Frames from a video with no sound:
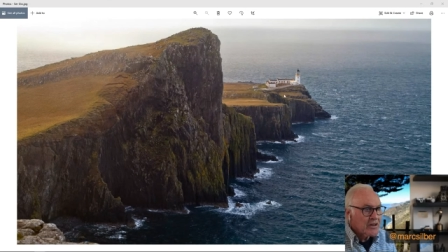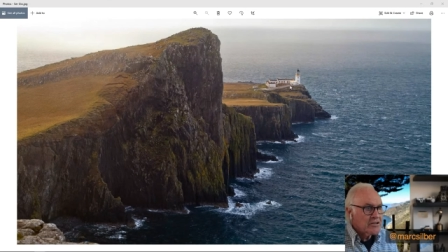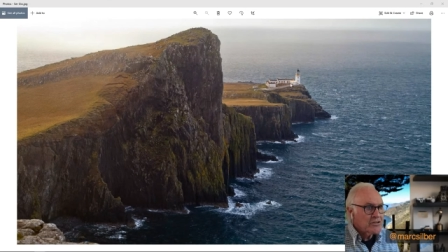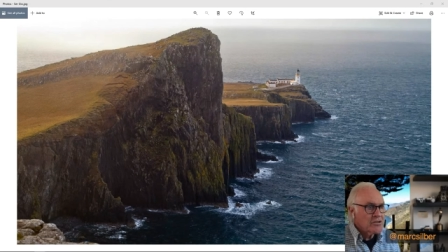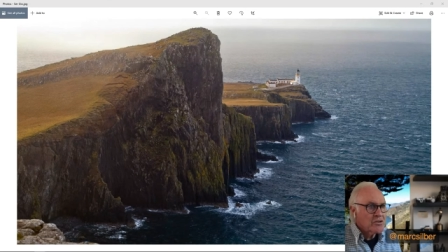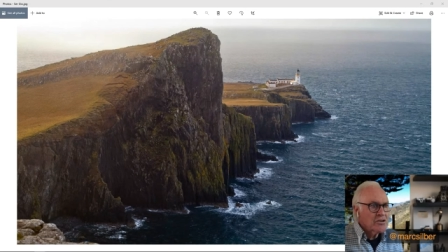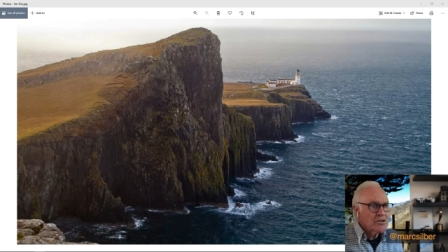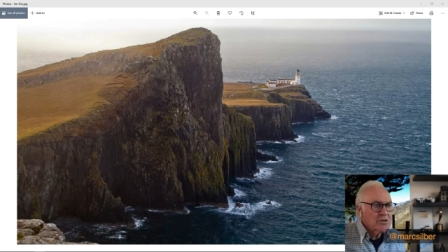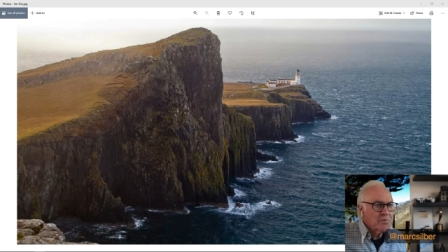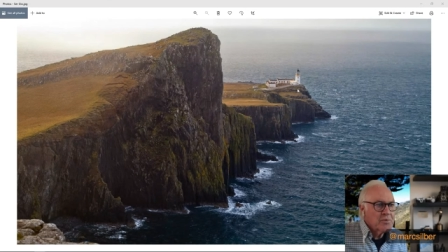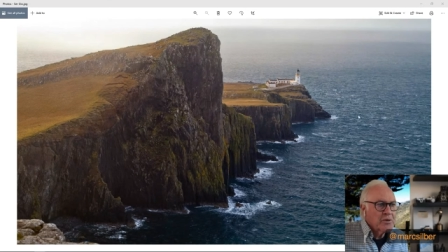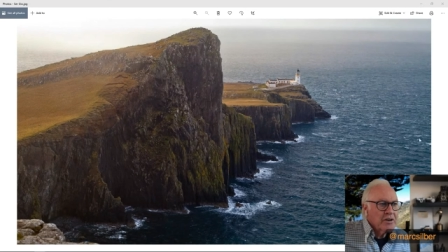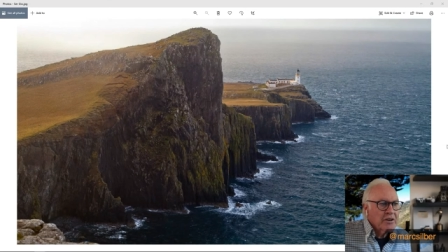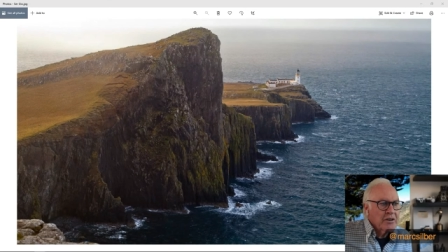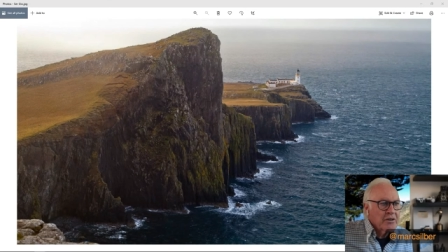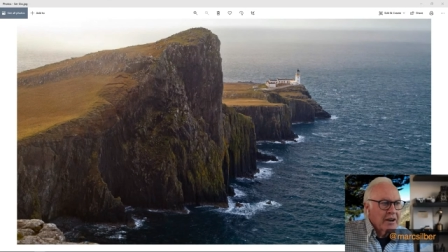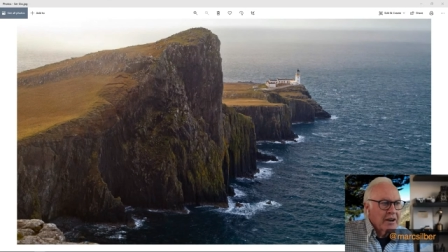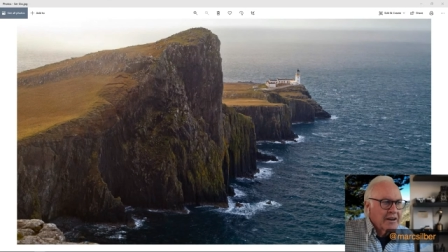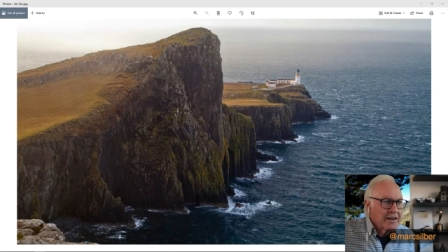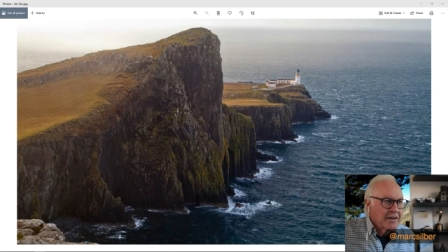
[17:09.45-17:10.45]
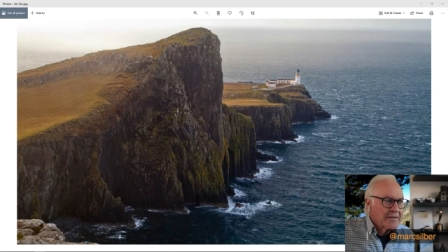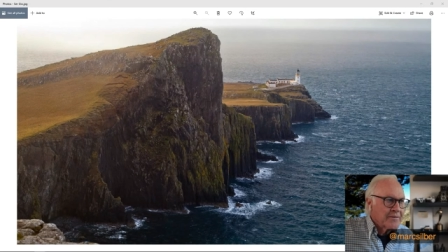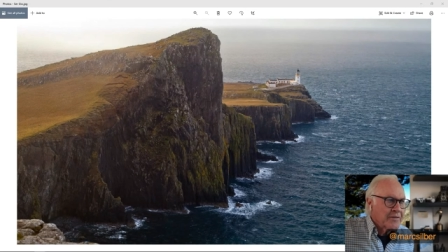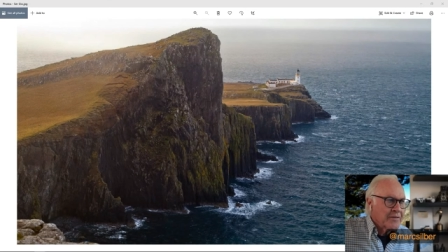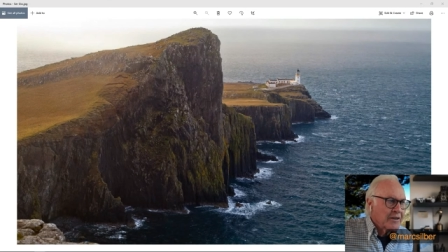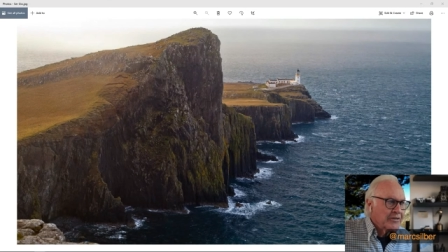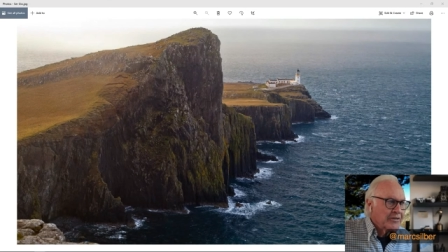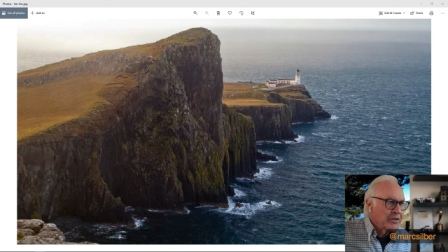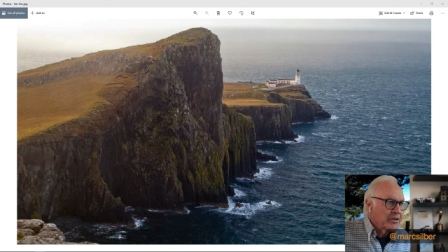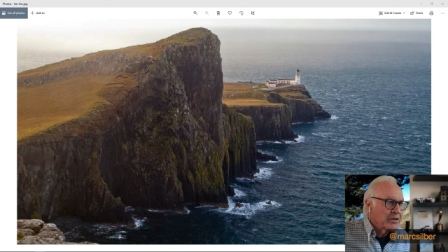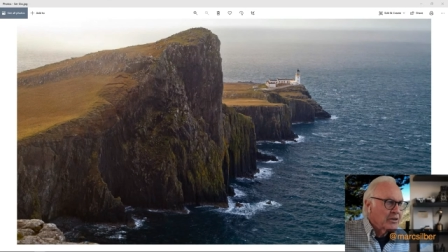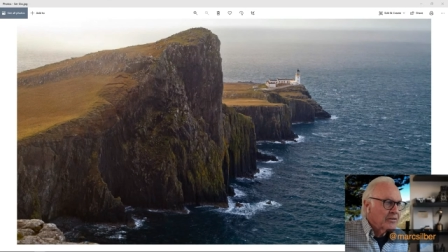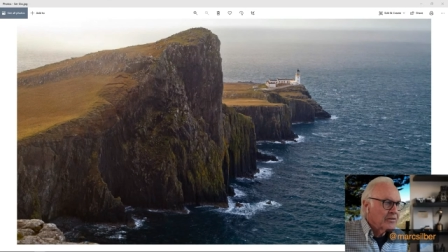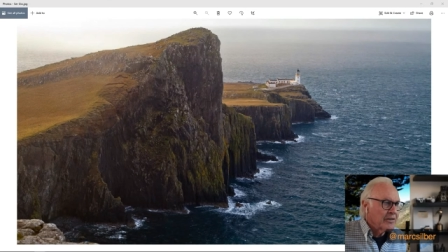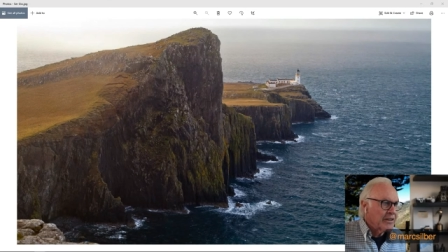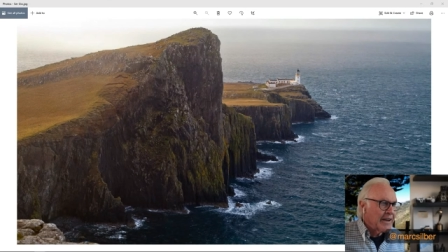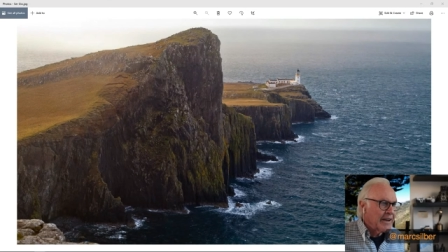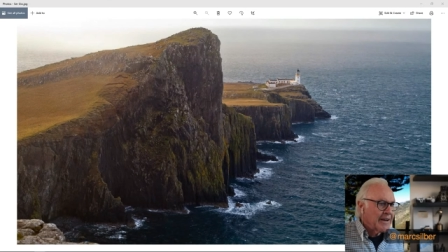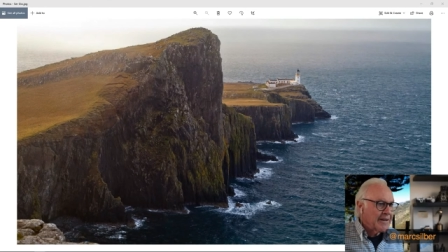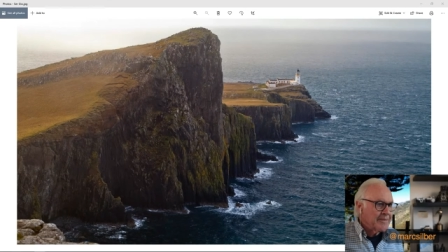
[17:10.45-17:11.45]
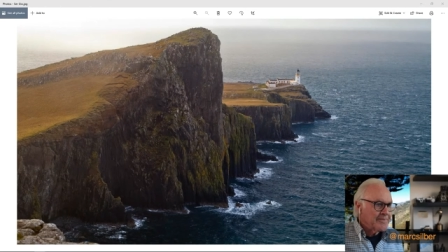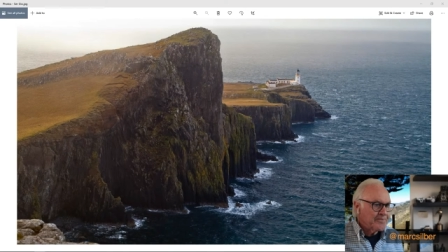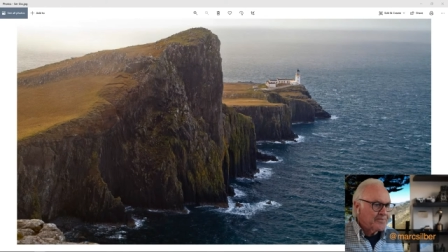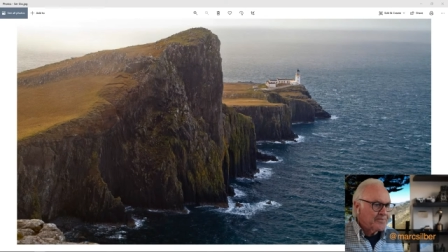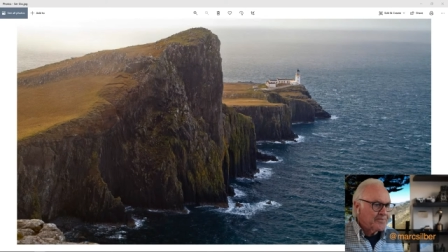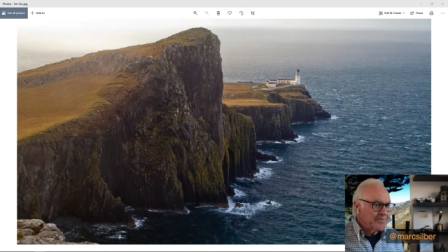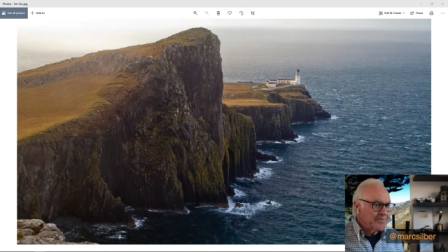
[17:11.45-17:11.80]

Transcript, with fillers: So just put a gradient filter over that